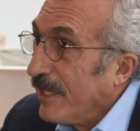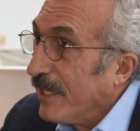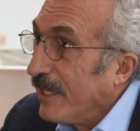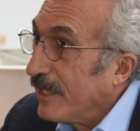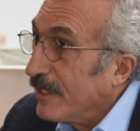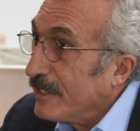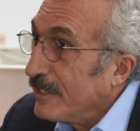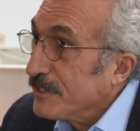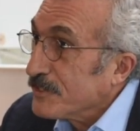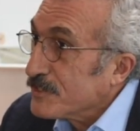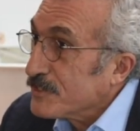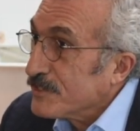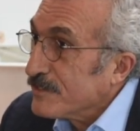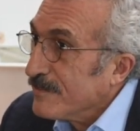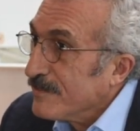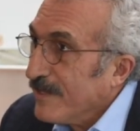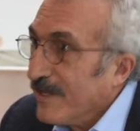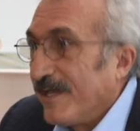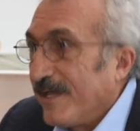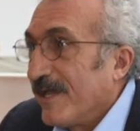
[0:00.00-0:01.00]

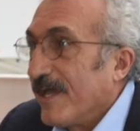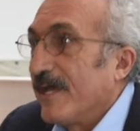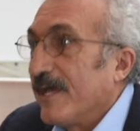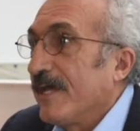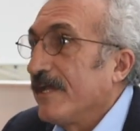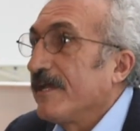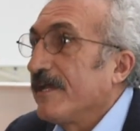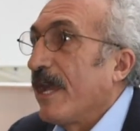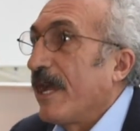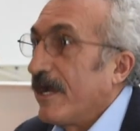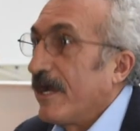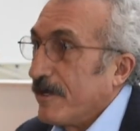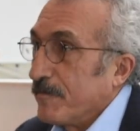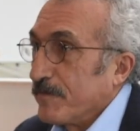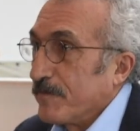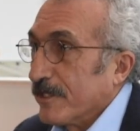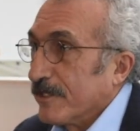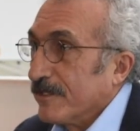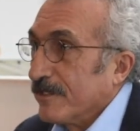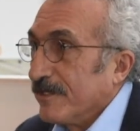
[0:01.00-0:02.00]
English, and
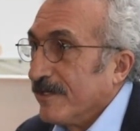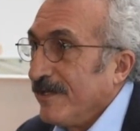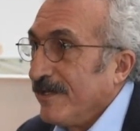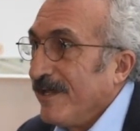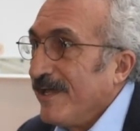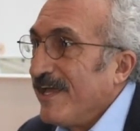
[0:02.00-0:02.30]
Arabic,